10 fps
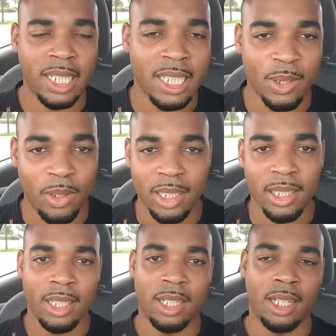Anyway,
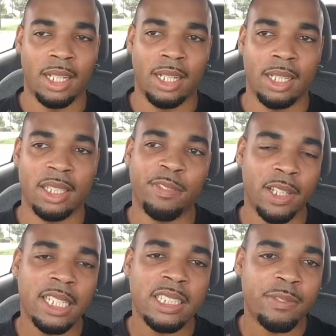the
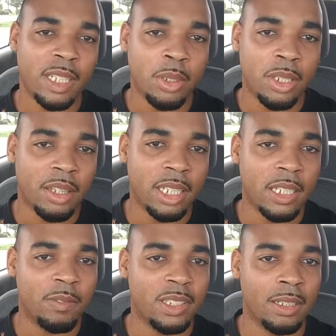philosophy I'm going to think
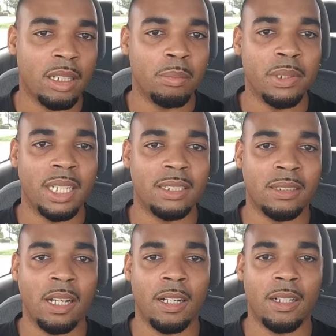of is
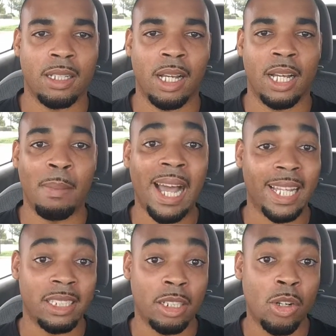called, I
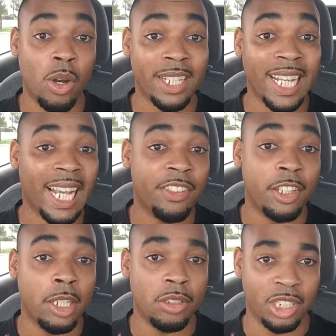like to coin
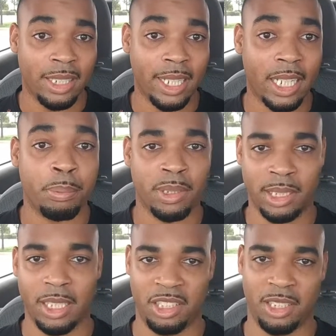ethnogenetic
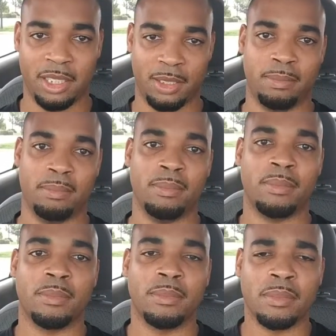protectionism.
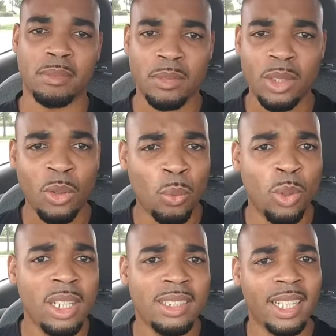
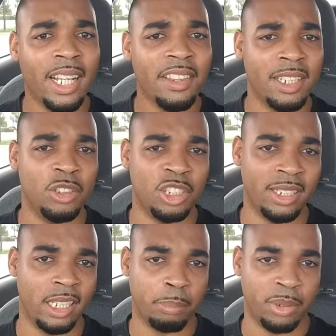What is
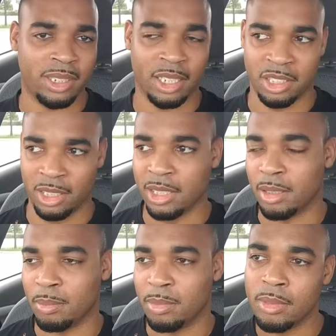ethnogenetic
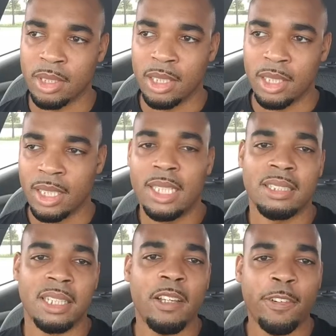protectionism?
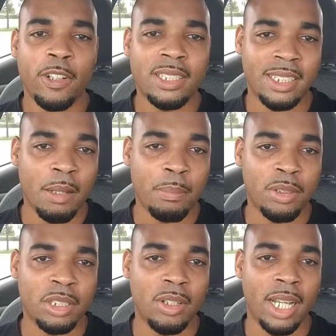Say, for
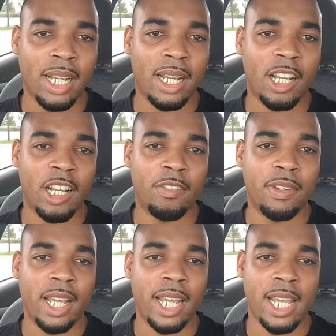example, you
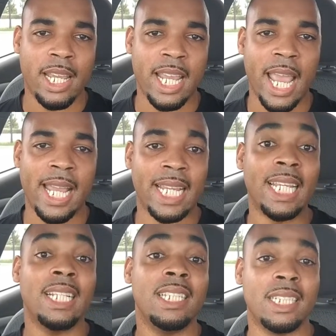have a
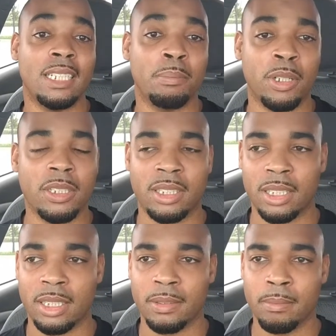Indian
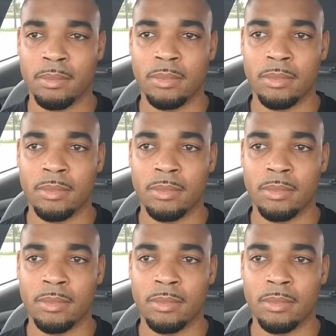person.